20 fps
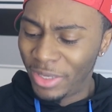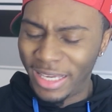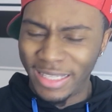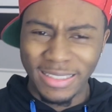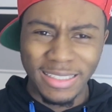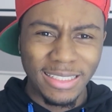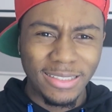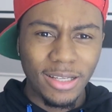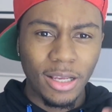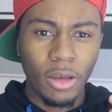
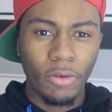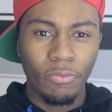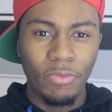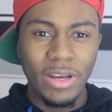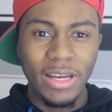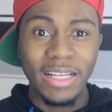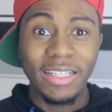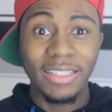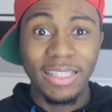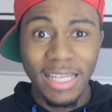It just like a
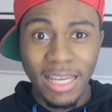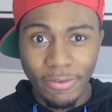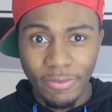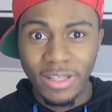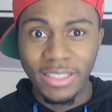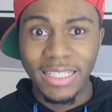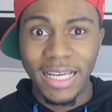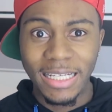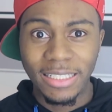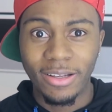really,
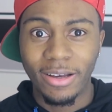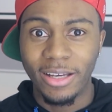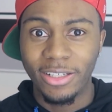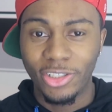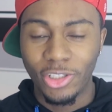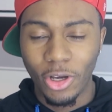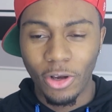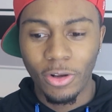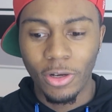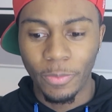literally tastes like
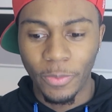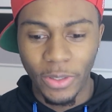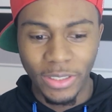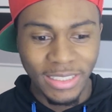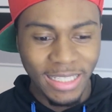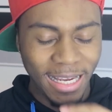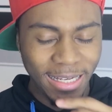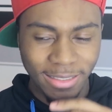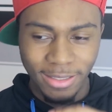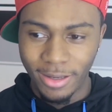a chocolate bar.
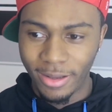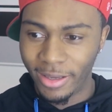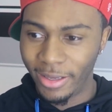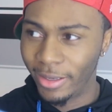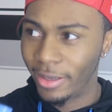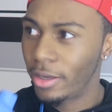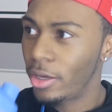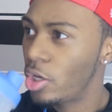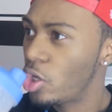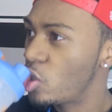It tastes
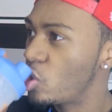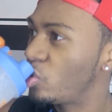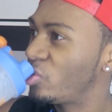like,